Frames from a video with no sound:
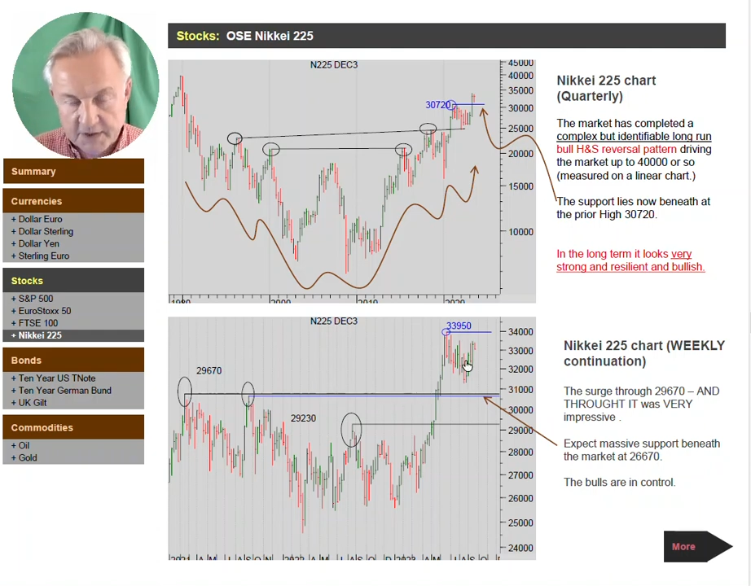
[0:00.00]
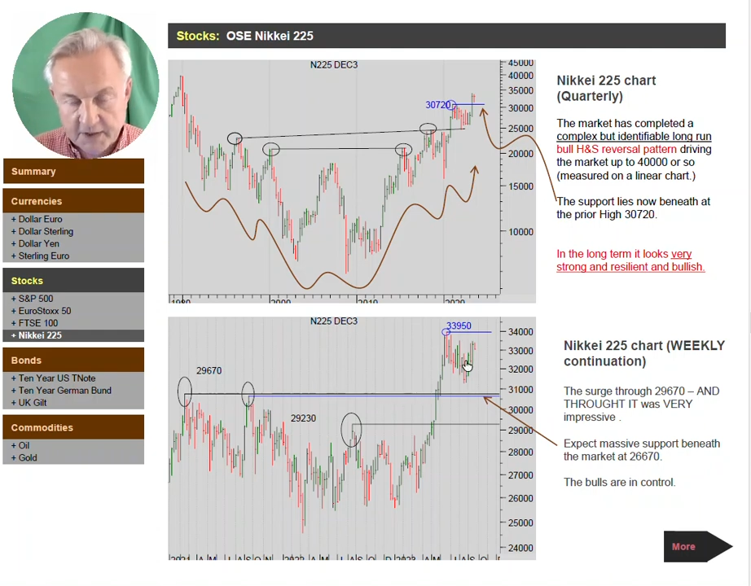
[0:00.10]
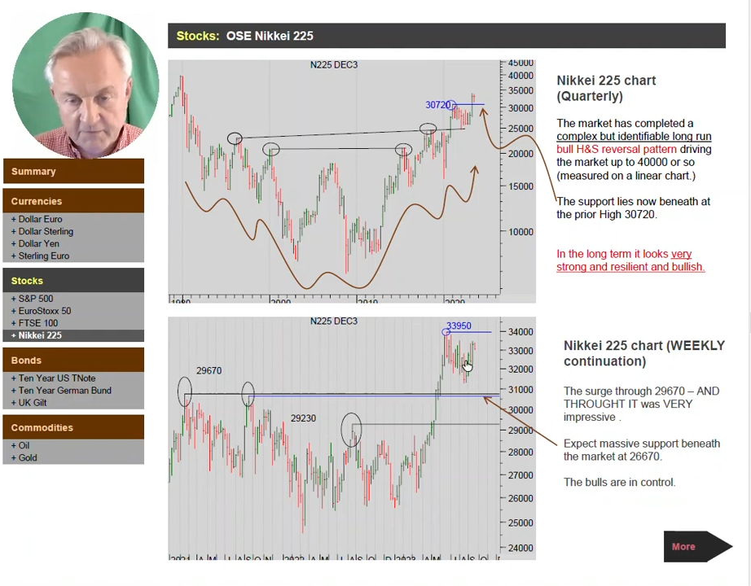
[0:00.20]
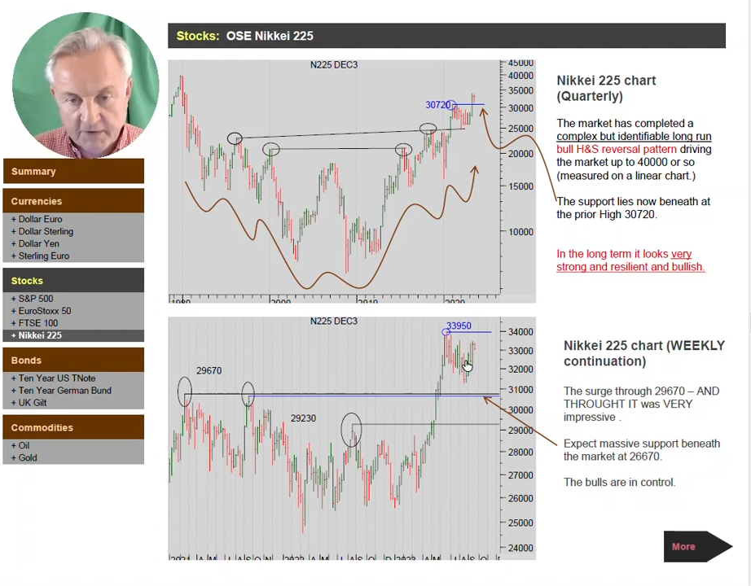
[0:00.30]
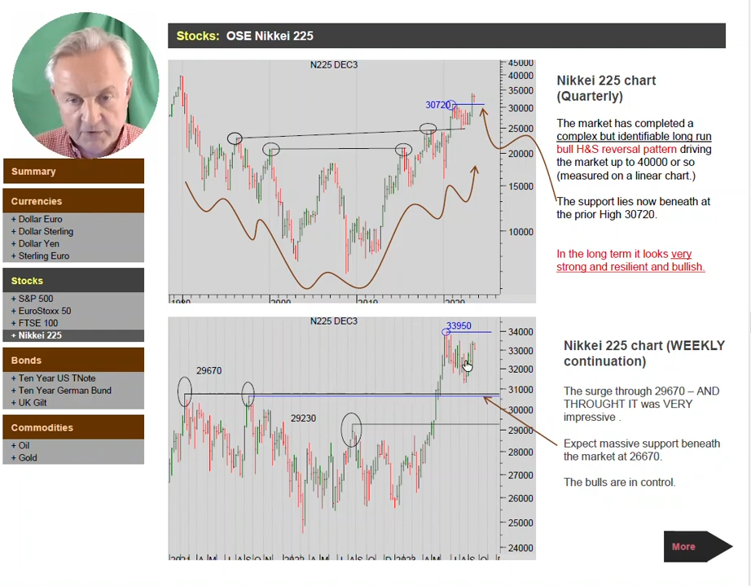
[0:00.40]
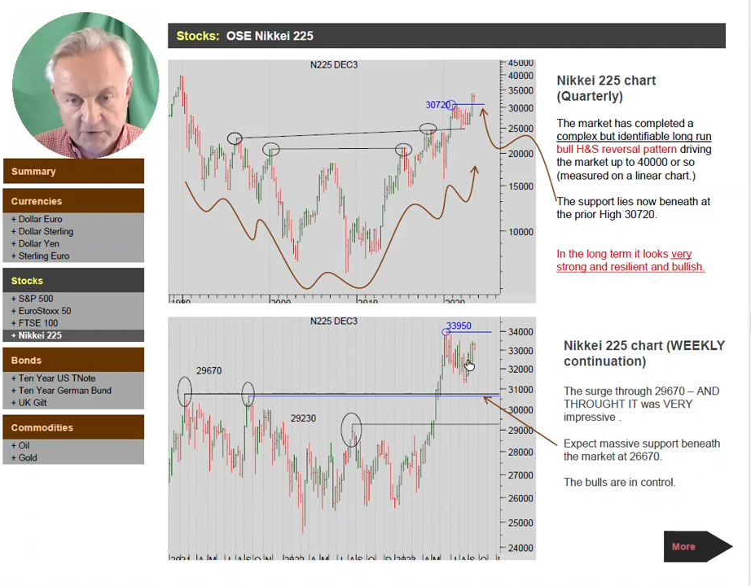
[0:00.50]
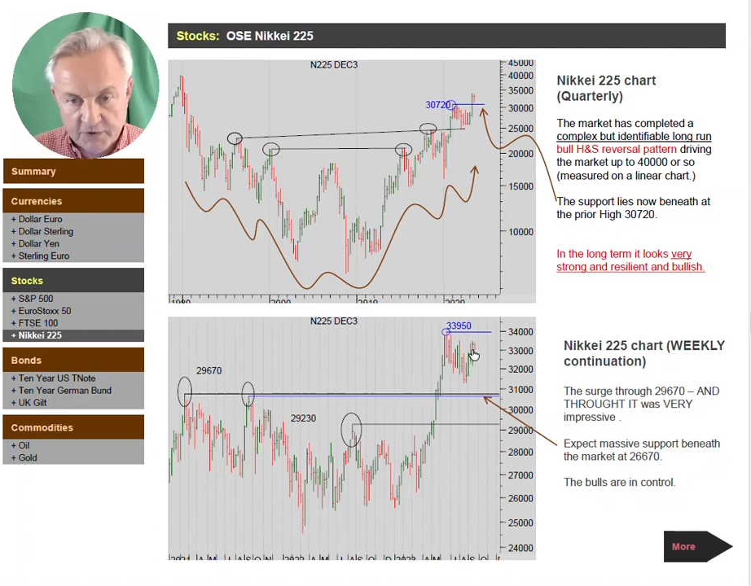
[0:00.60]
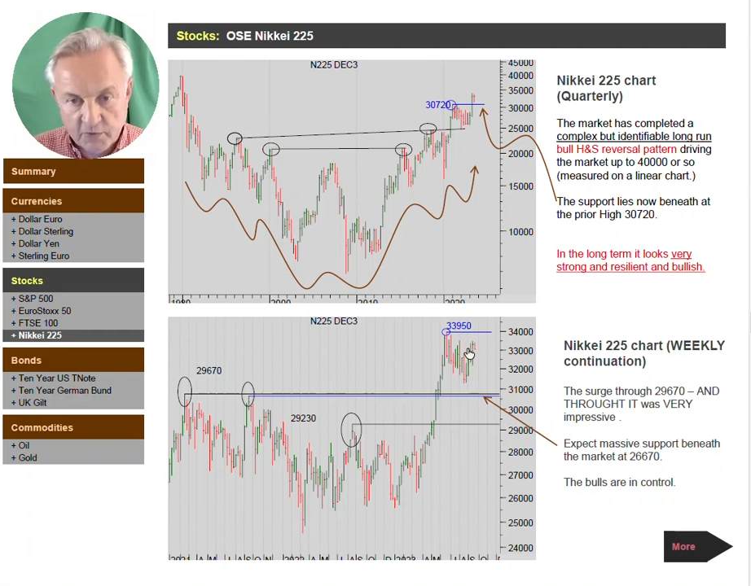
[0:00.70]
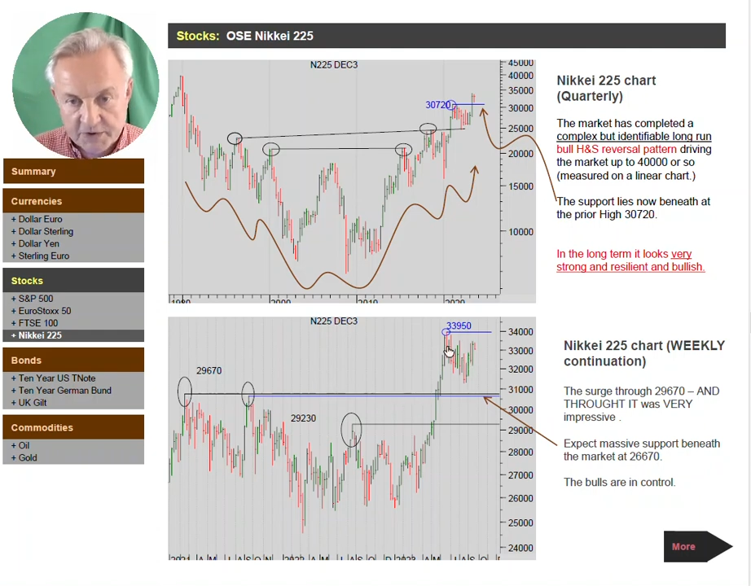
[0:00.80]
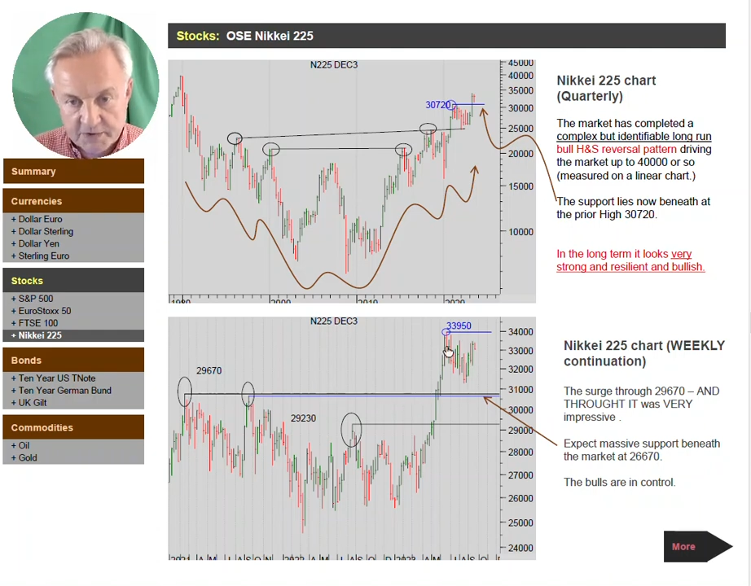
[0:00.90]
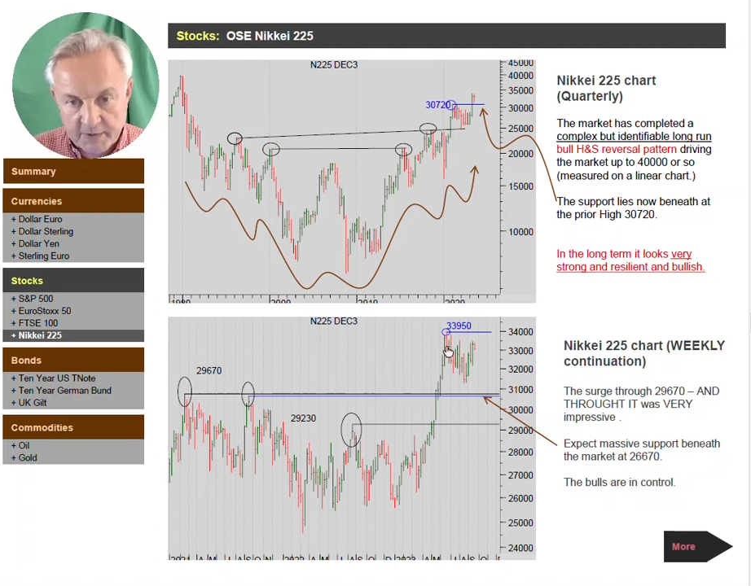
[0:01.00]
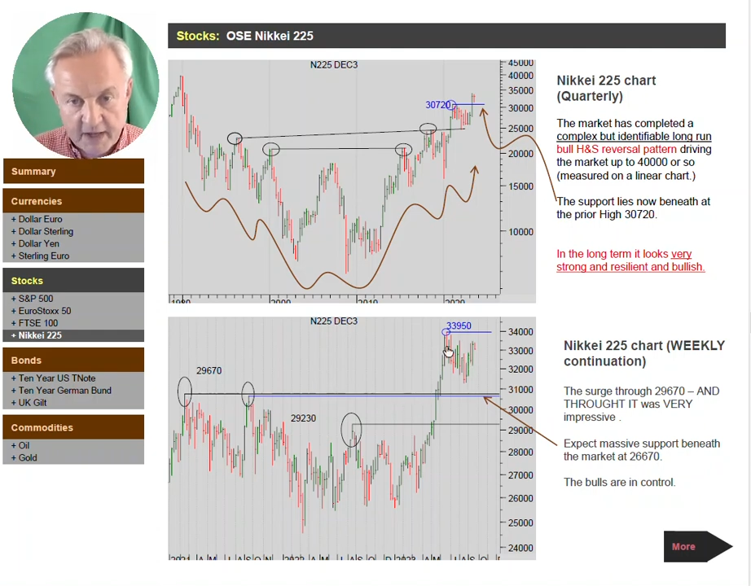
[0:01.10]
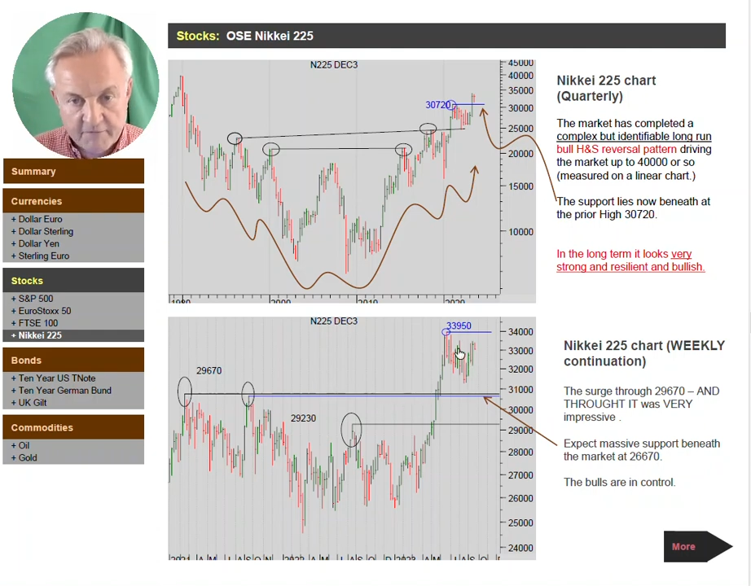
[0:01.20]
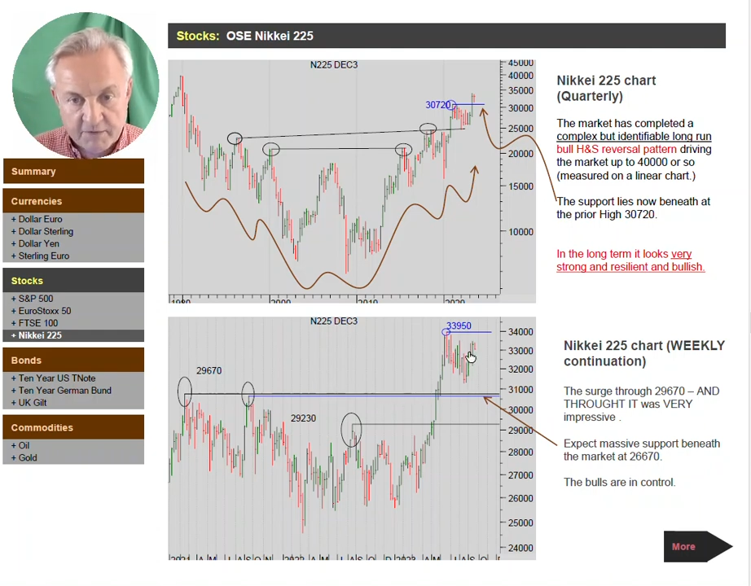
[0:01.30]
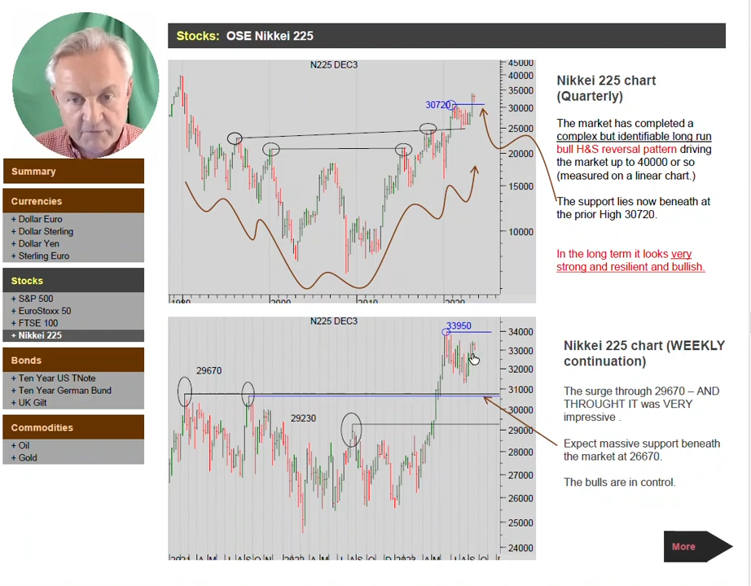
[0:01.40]
of the Nikkei 500. No question, we
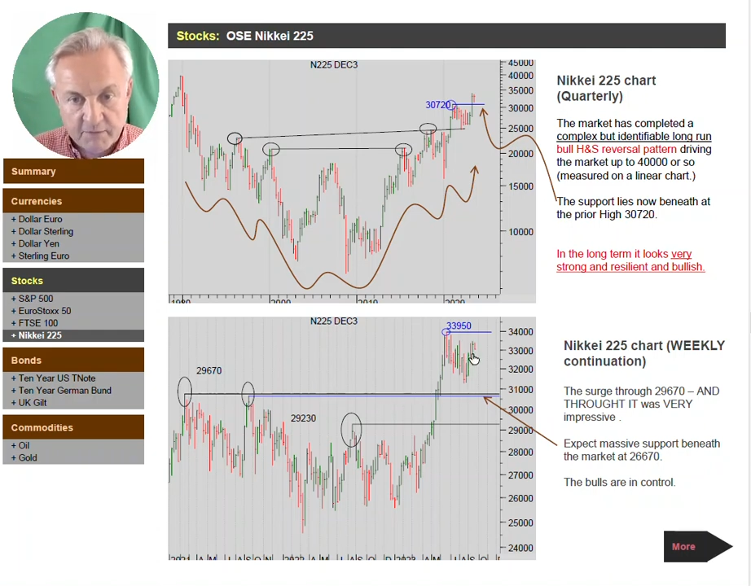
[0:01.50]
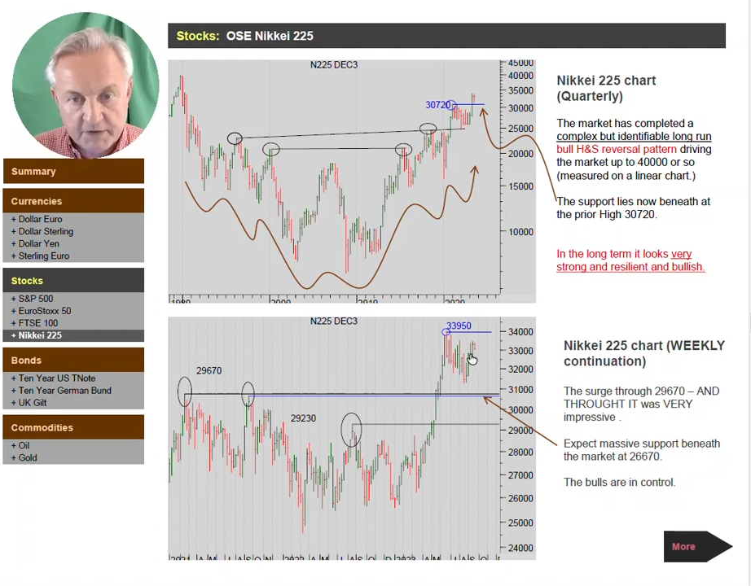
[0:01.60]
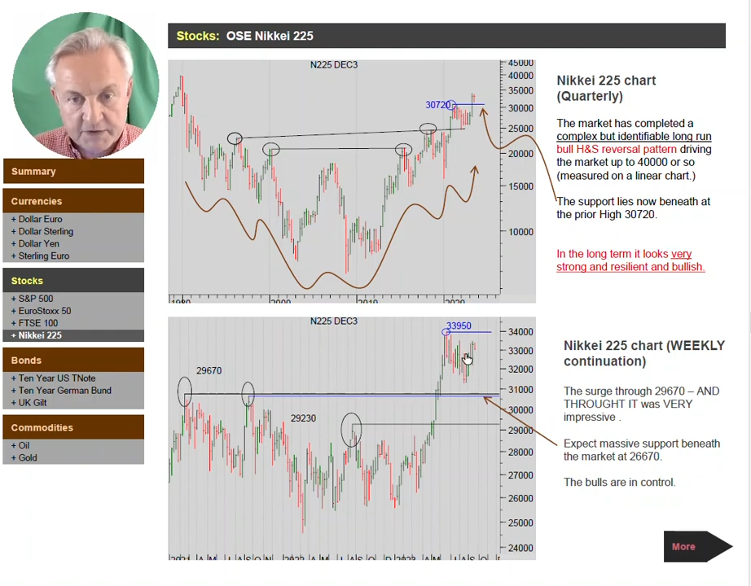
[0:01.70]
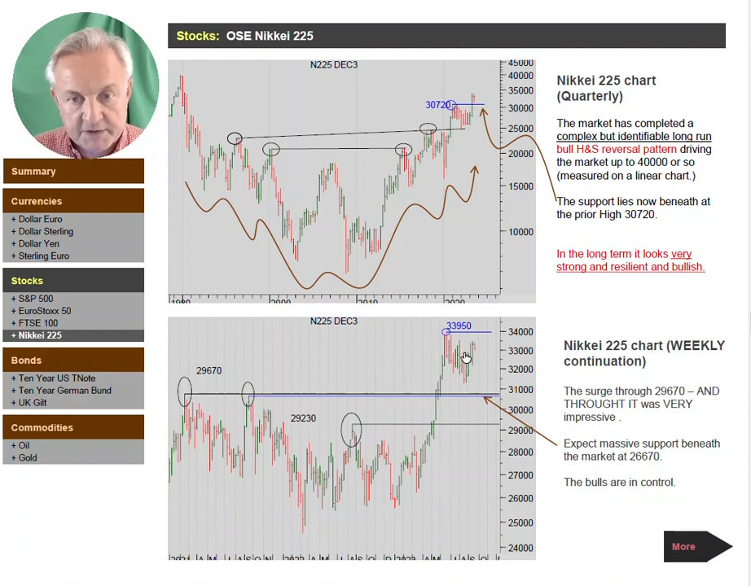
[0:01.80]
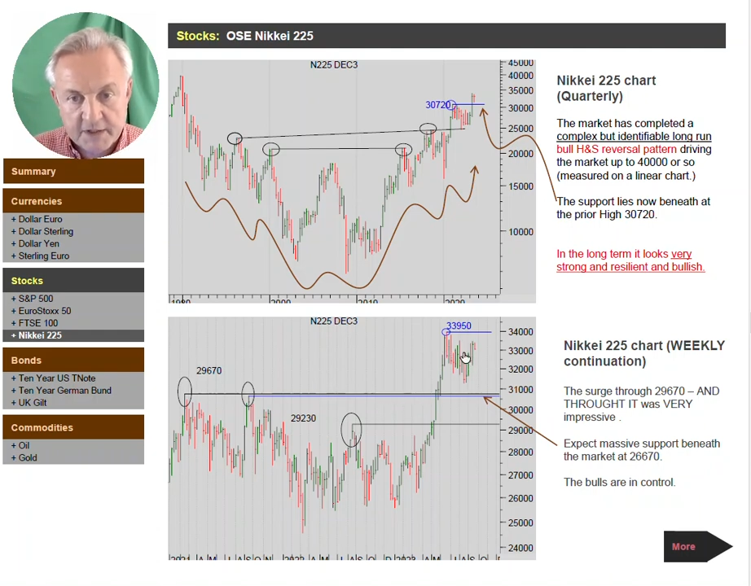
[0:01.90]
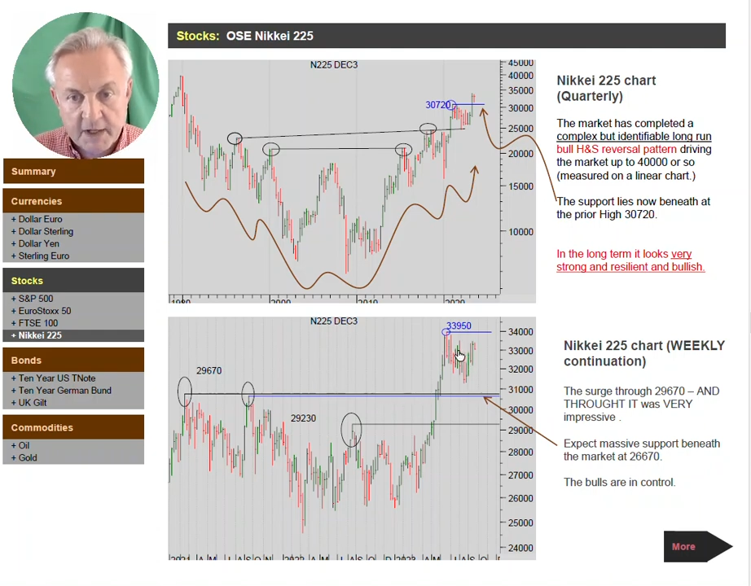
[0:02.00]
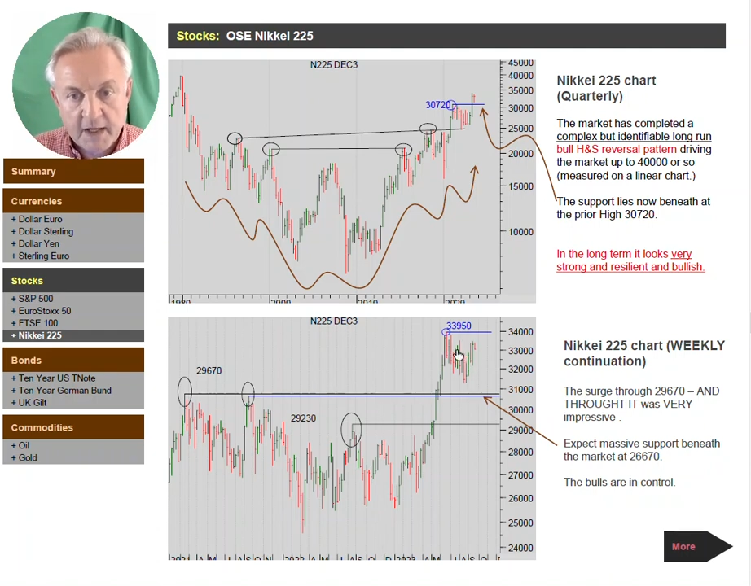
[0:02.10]
have been for months.